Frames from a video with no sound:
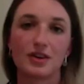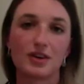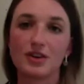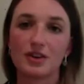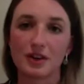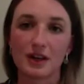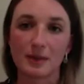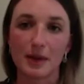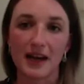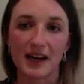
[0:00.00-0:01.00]
during
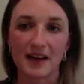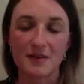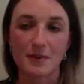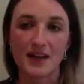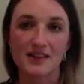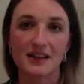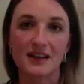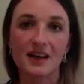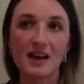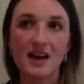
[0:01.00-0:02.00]
Black Lives Matter,
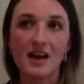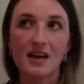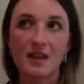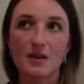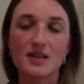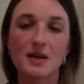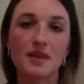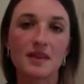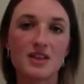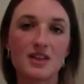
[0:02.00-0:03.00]
there was
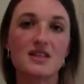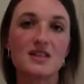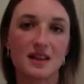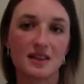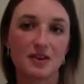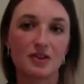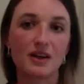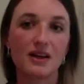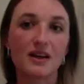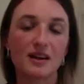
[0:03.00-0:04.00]
something that she said that
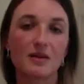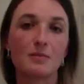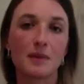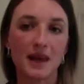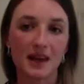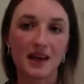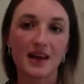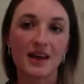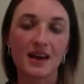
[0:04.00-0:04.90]
triggered in me.